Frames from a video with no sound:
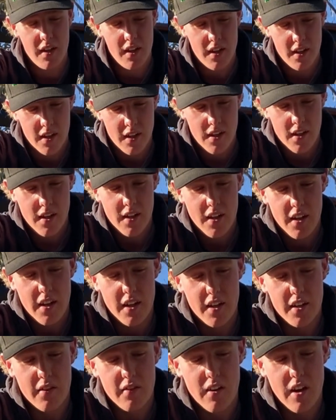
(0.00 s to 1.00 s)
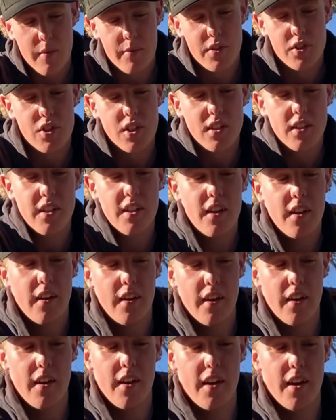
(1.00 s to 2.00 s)
you're going to grab it gently
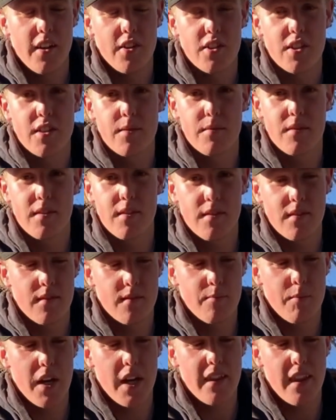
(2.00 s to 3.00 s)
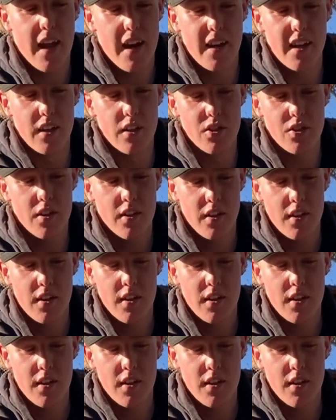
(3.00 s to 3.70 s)
and just bend that hinge,